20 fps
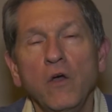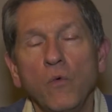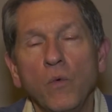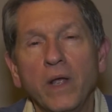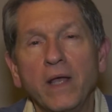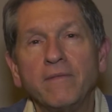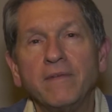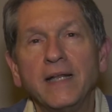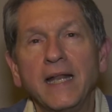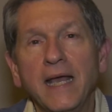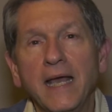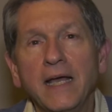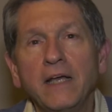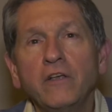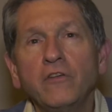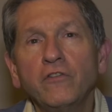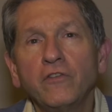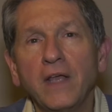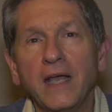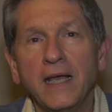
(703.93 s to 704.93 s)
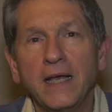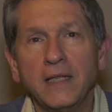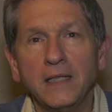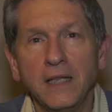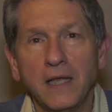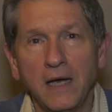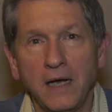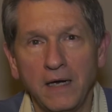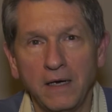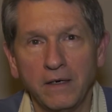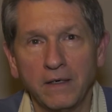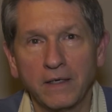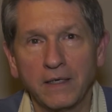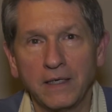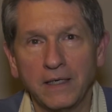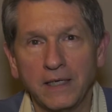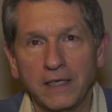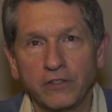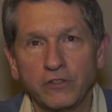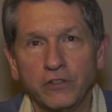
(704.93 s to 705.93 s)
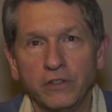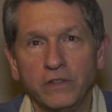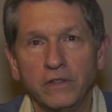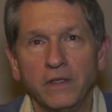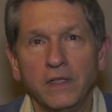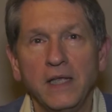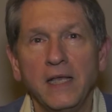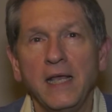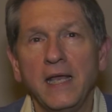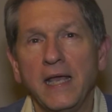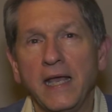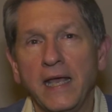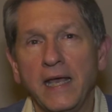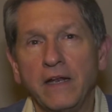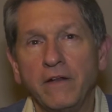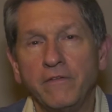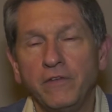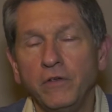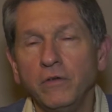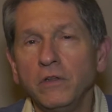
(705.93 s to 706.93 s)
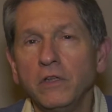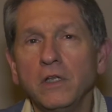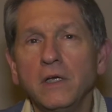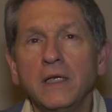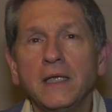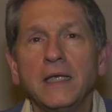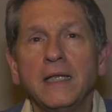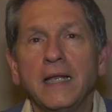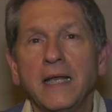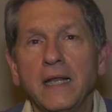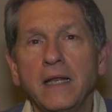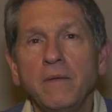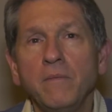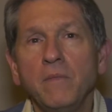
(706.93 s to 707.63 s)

We have an XLR connection. And if you look at any